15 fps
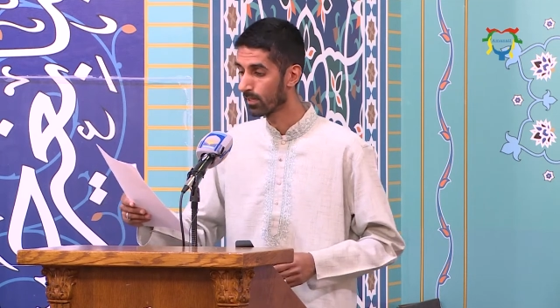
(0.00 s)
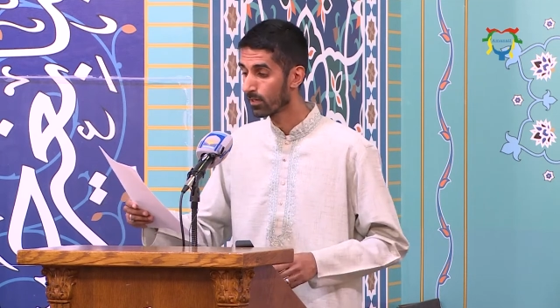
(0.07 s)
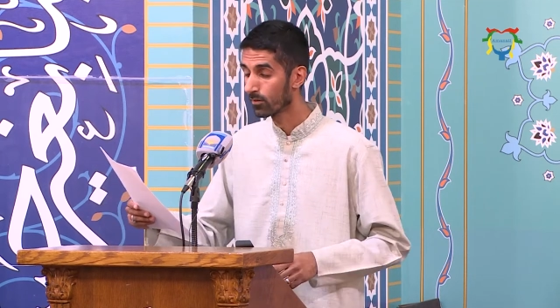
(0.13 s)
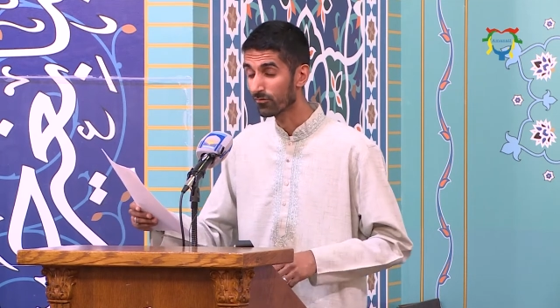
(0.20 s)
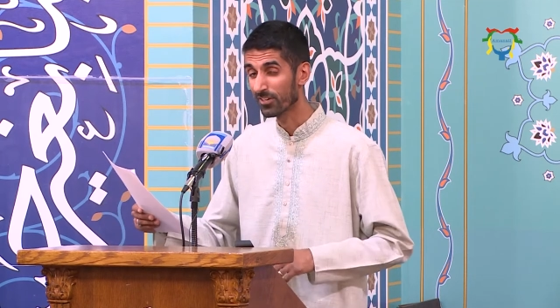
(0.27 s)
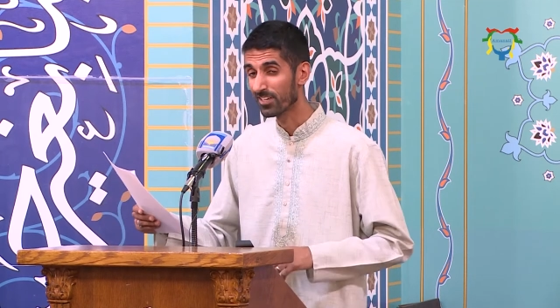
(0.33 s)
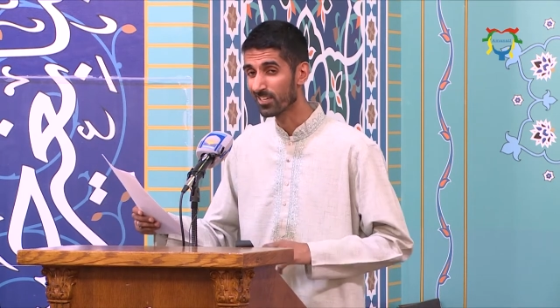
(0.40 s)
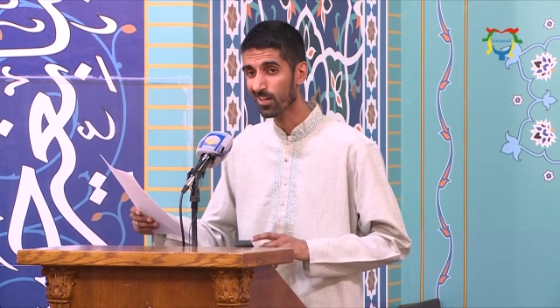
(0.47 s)

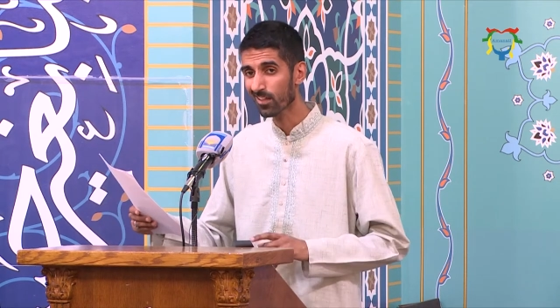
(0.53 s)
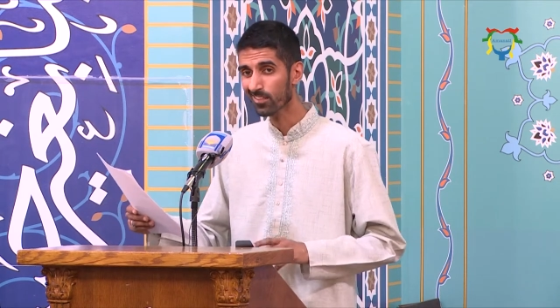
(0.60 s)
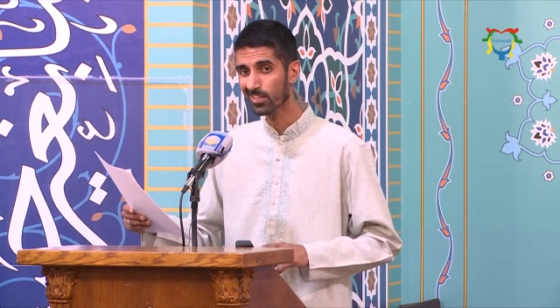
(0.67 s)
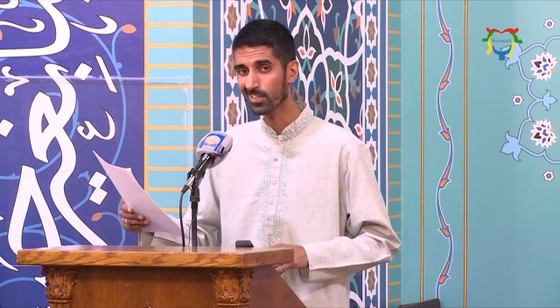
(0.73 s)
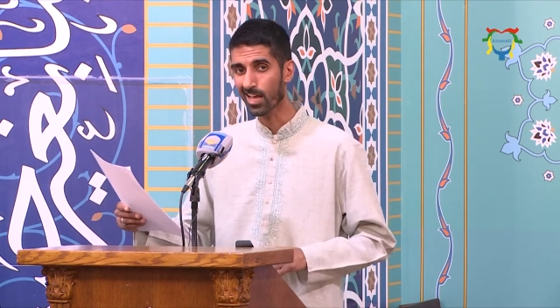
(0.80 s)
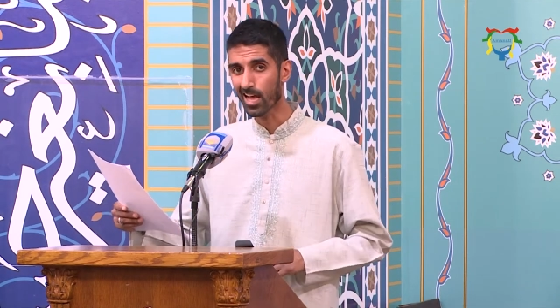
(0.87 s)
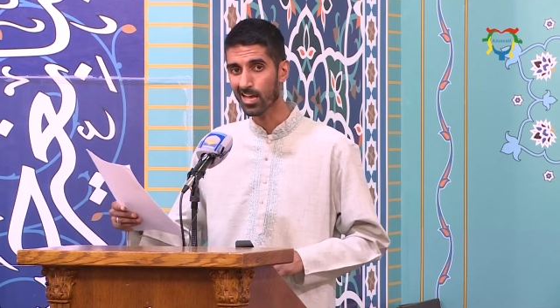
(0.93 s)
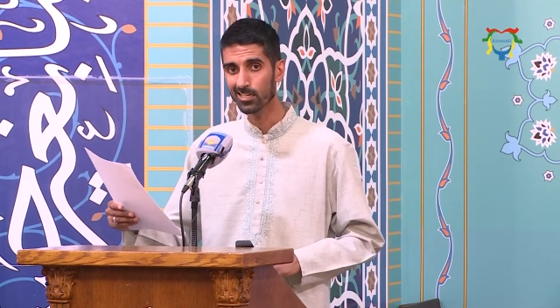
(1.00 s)
for
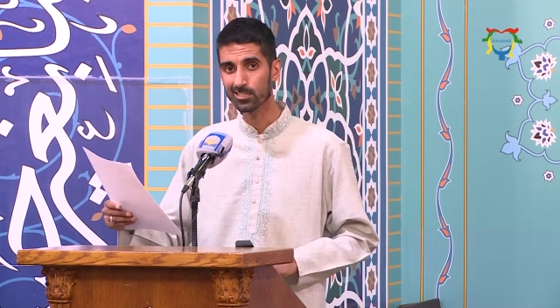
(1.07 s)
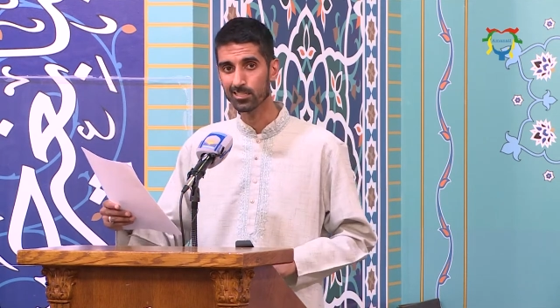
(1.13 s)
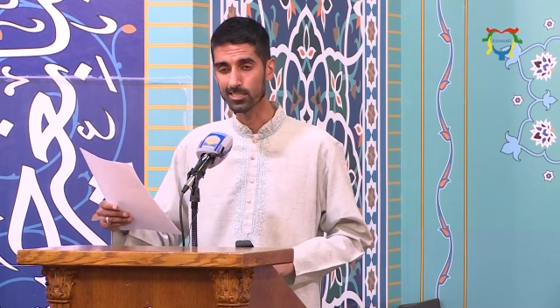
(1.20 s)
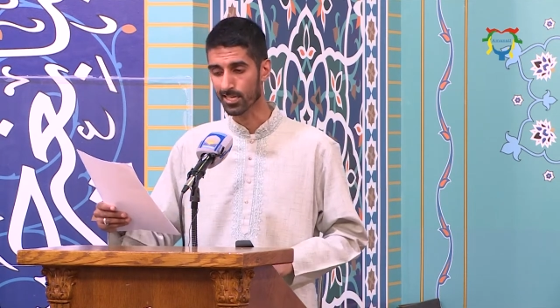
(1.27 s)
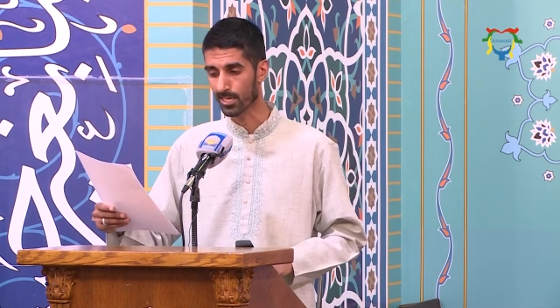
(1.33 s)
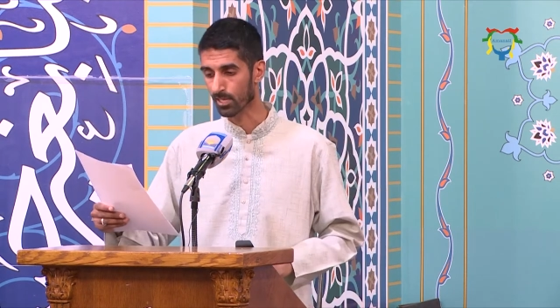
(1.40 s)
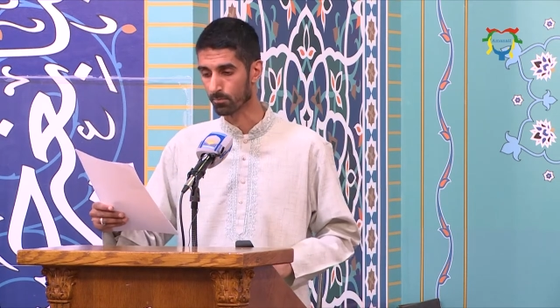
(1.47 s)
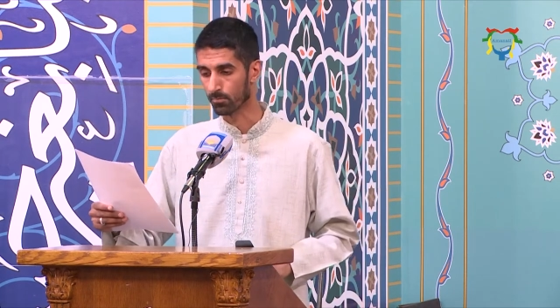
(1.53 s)
nothing angered
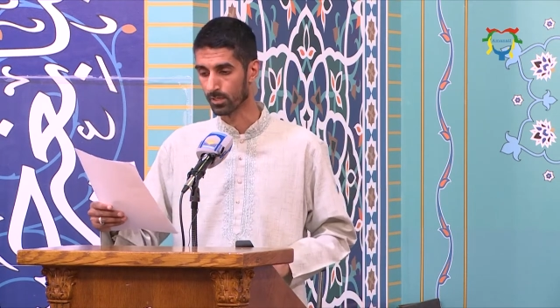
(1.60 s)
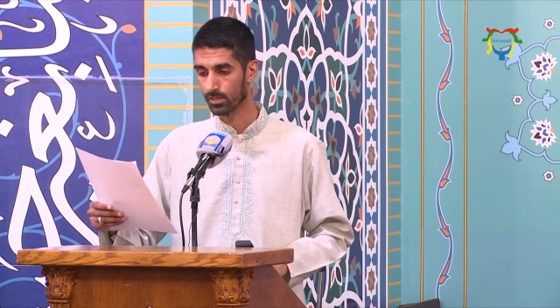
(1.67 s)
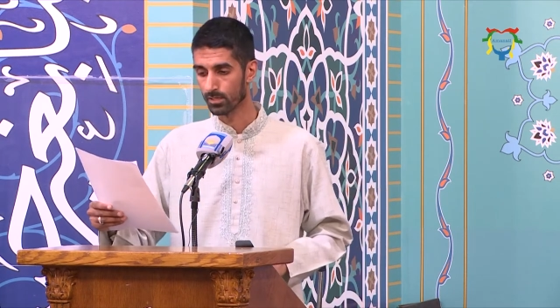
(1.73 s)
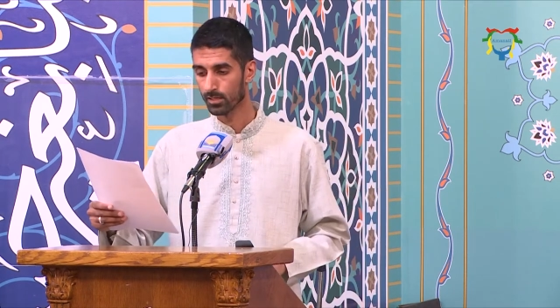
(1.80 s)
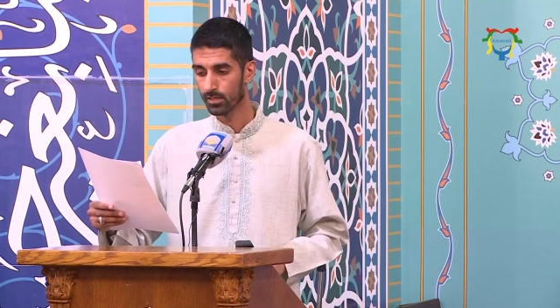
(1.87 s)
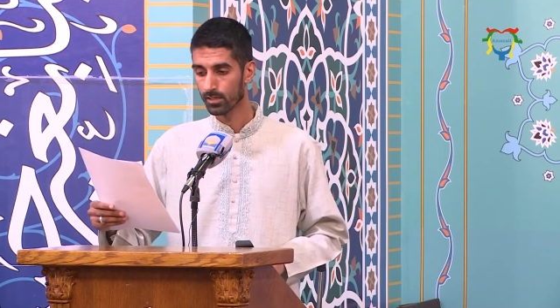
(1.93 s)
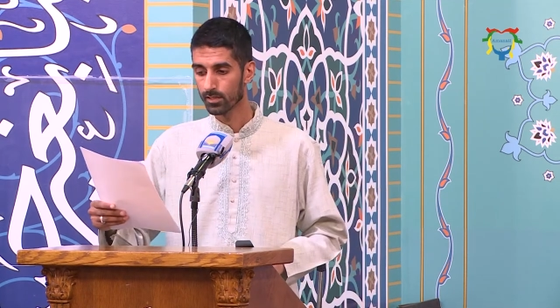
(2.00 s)
him.